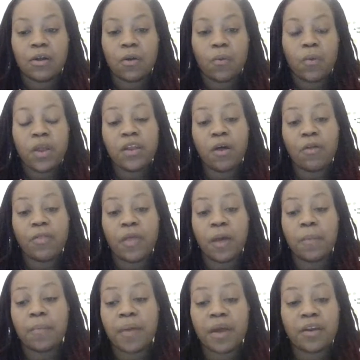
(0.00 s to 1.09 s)
We know
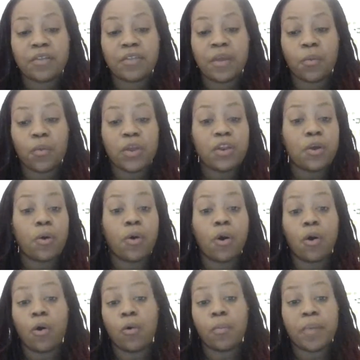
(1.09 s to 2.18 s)
them better than we know
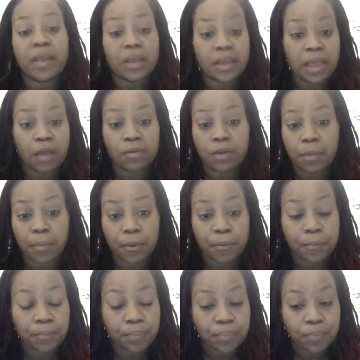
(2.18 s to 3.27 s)
our own bank account number.
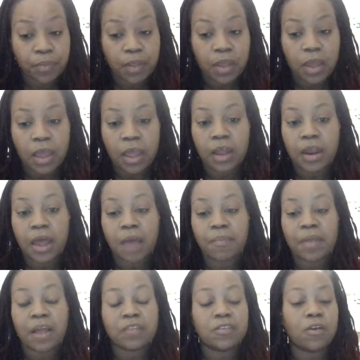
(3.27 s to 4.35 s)
And I'm
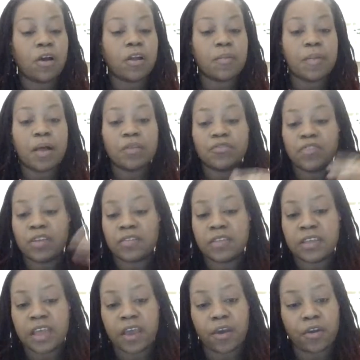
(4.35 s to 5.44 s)
not talking about just the
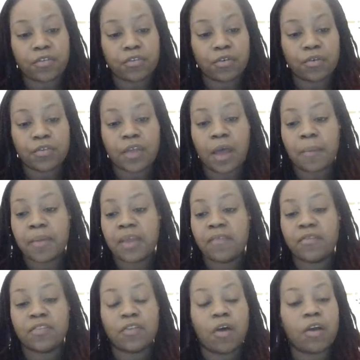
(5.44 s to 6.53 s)
characters. I'm
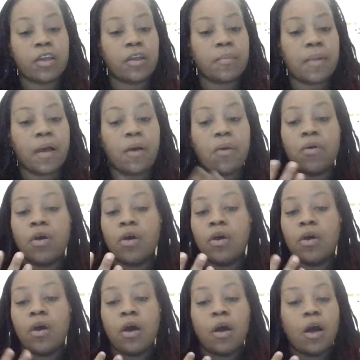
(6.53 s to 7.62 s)
even talking about
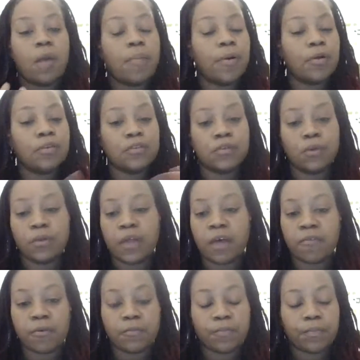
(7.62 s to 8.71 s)
a personal
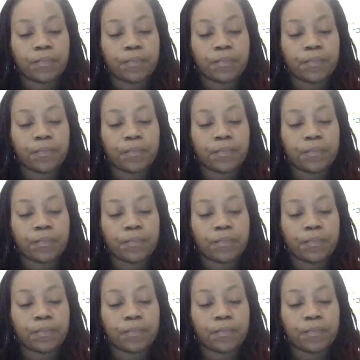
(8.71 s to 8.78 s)
level.